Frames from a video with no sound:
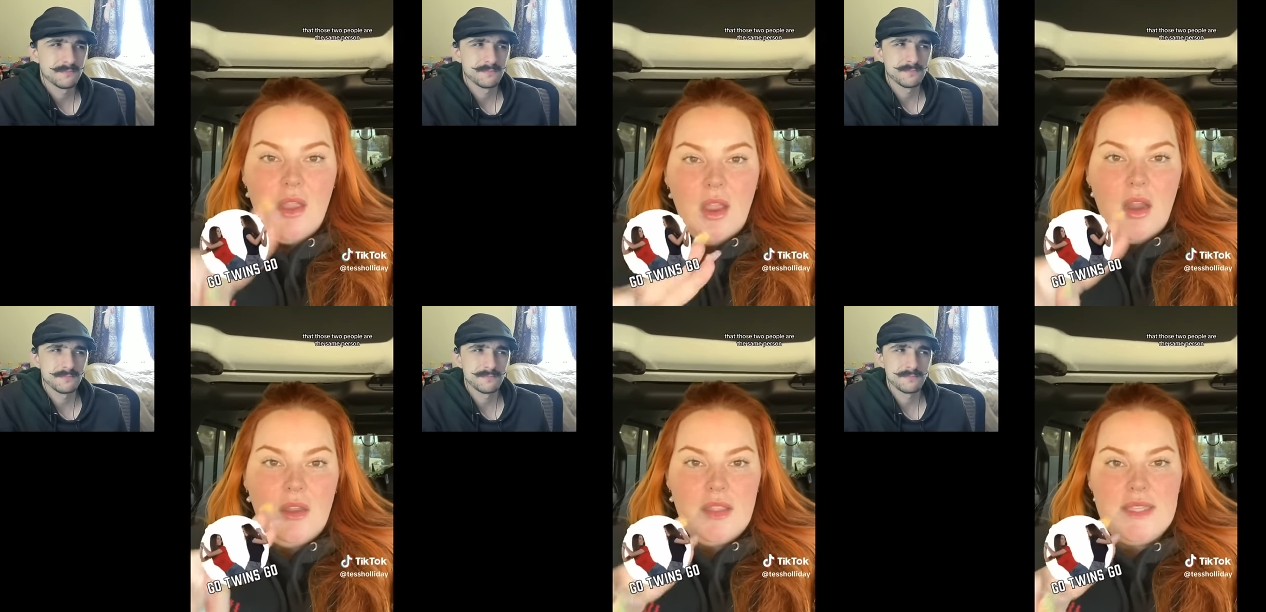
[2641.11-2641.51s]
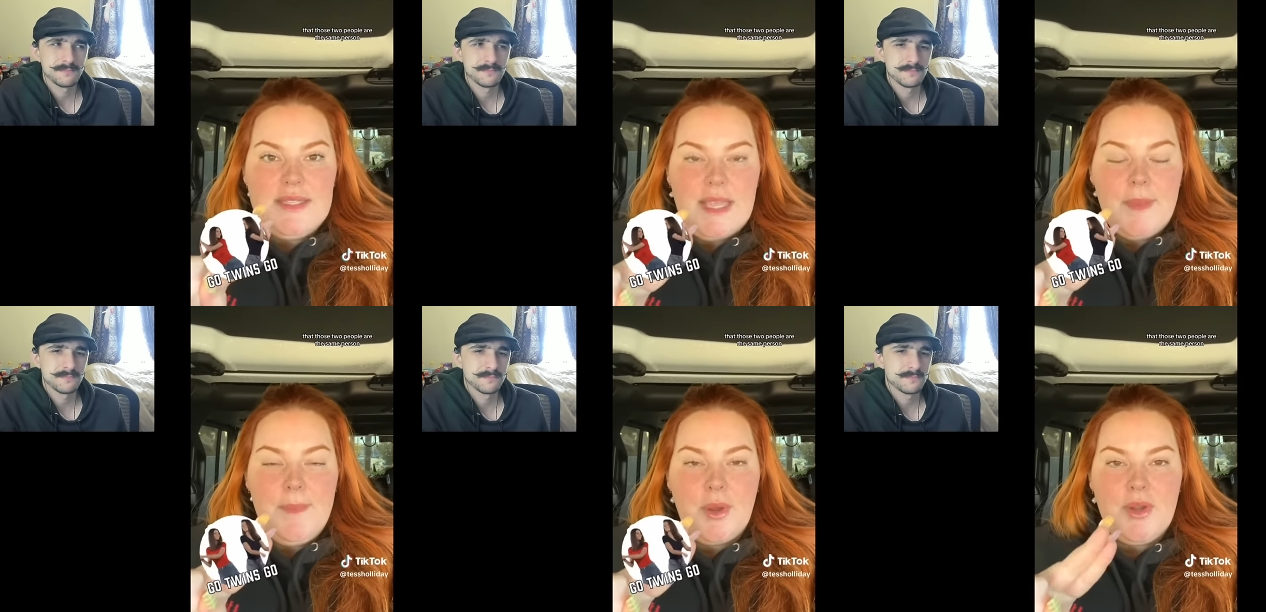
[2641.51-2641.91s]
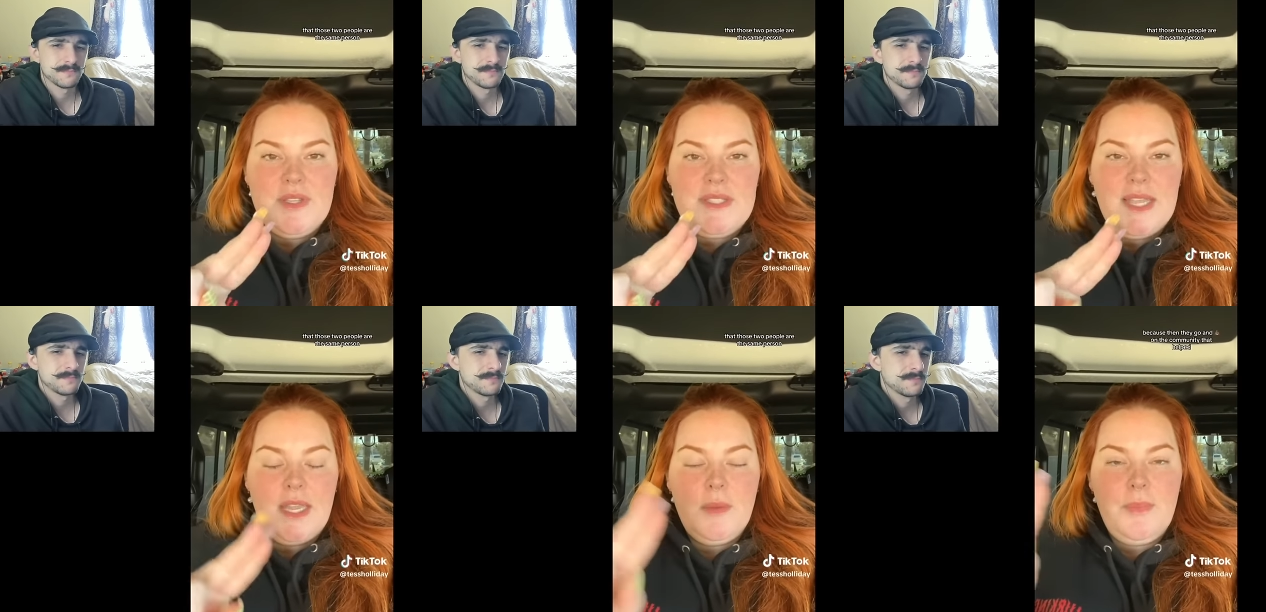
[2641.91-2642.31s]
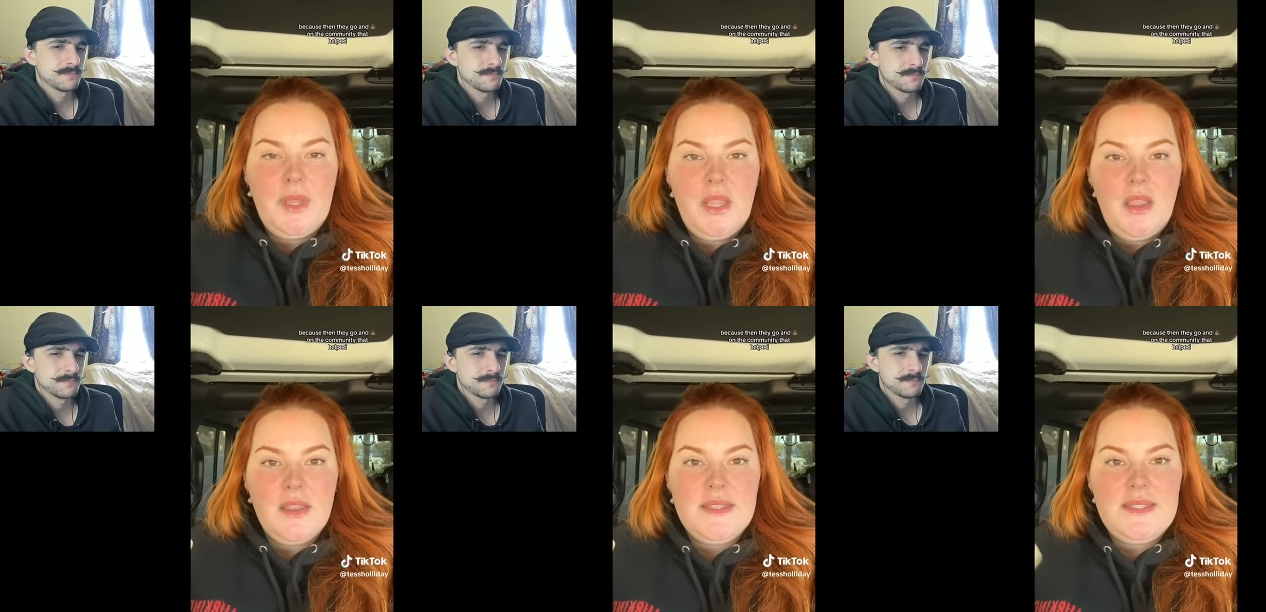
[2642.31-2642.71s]
Speaker 1: are the same person
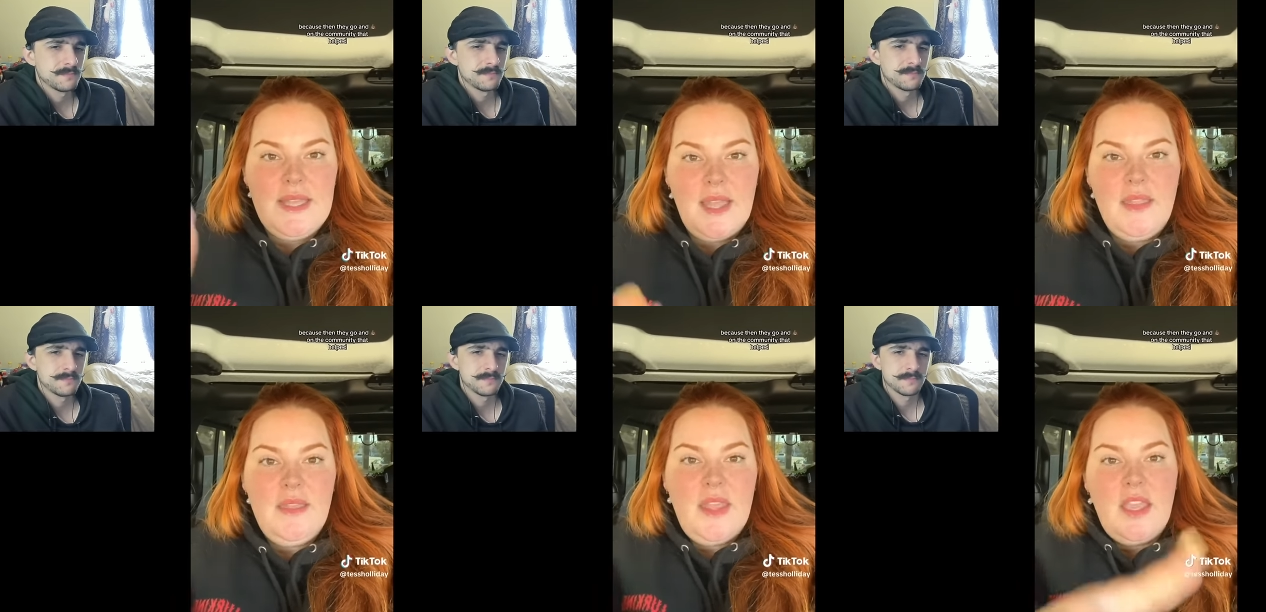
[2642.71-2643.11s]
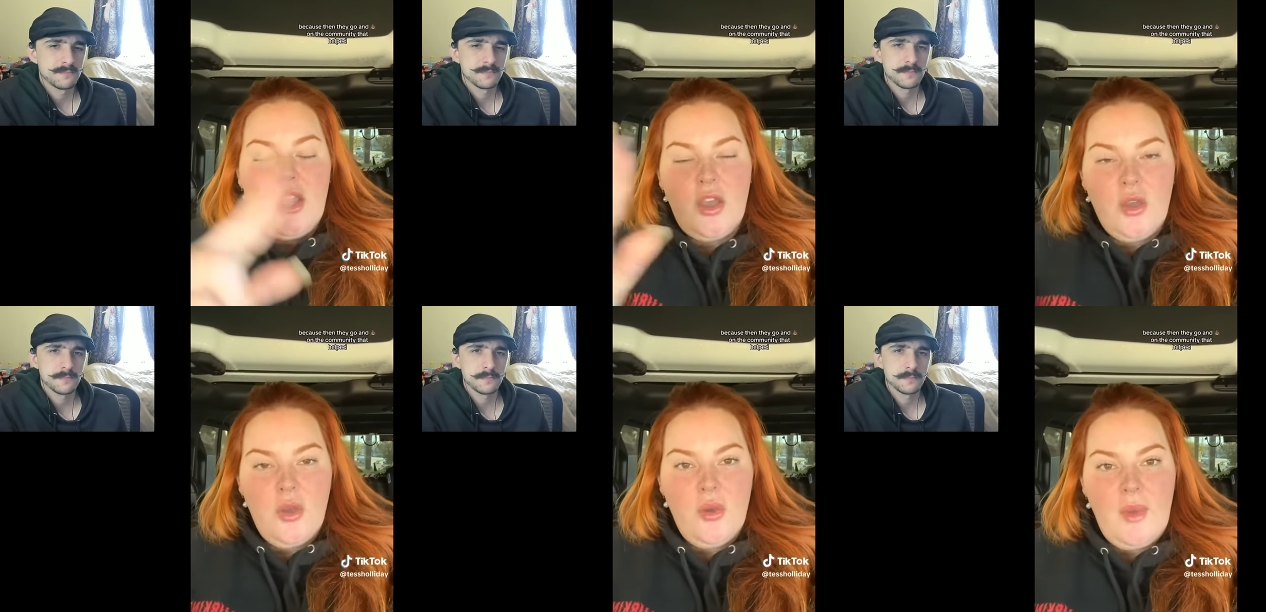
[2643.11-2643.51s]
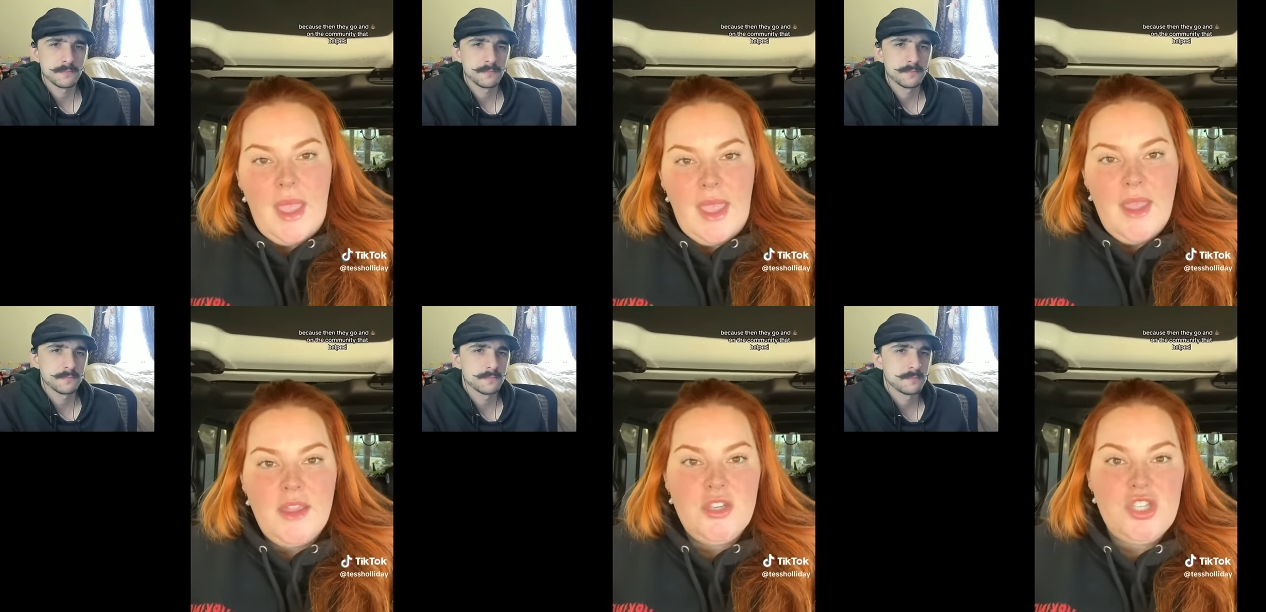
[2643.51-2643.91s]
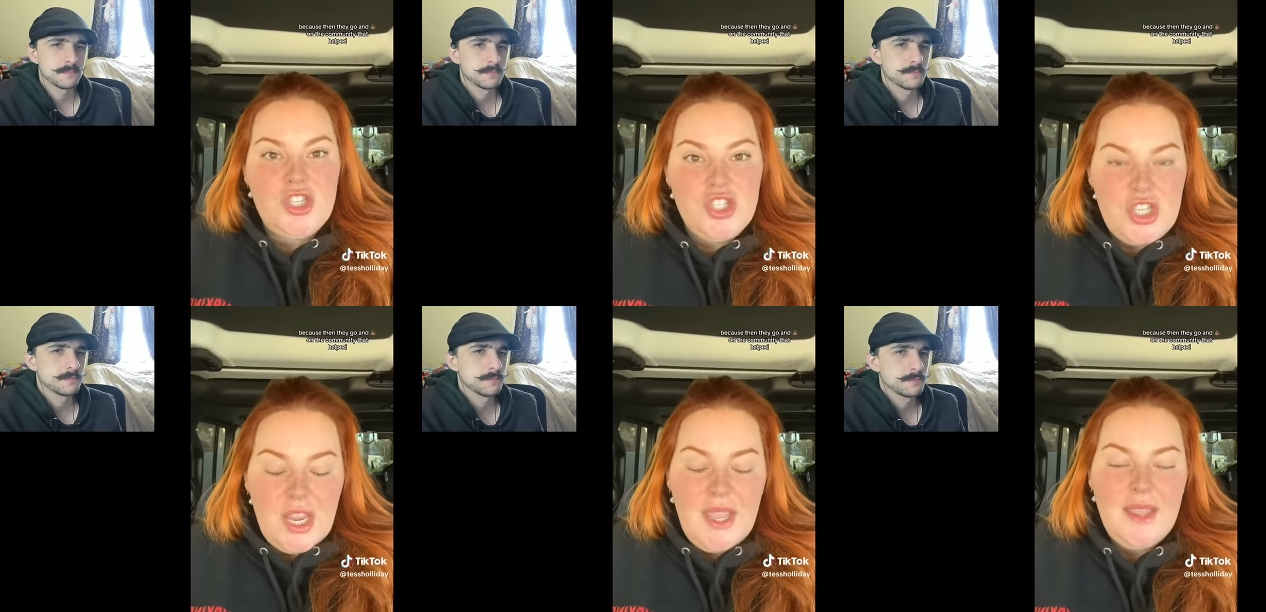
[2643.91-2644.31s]
because then they go and
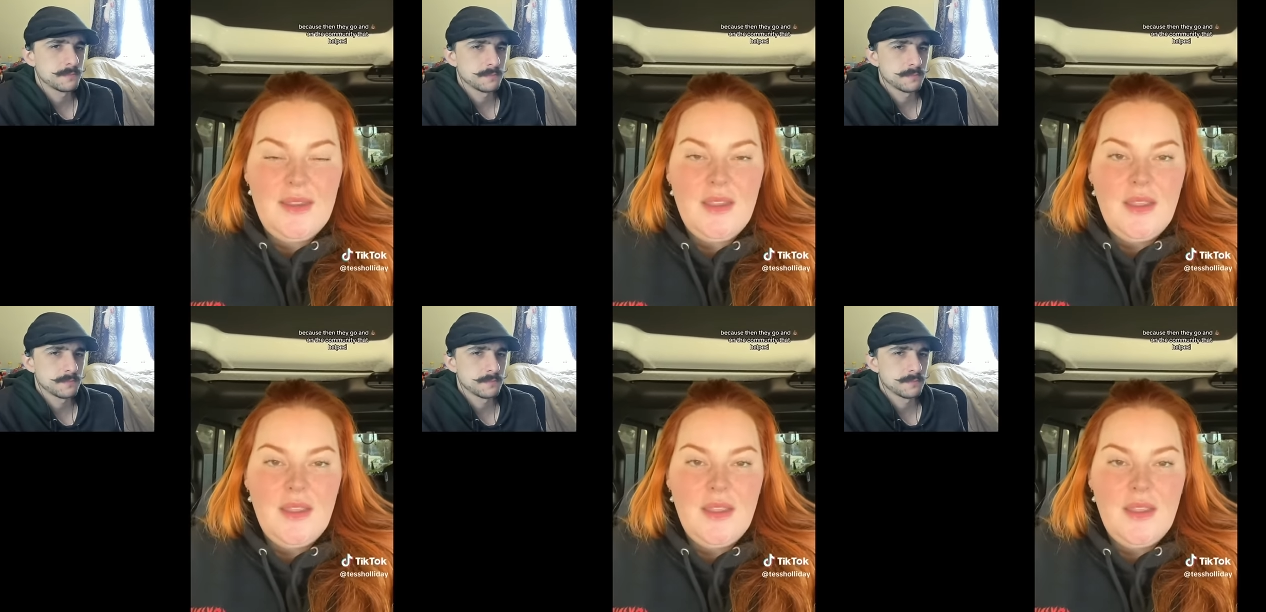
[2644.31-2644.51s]
shit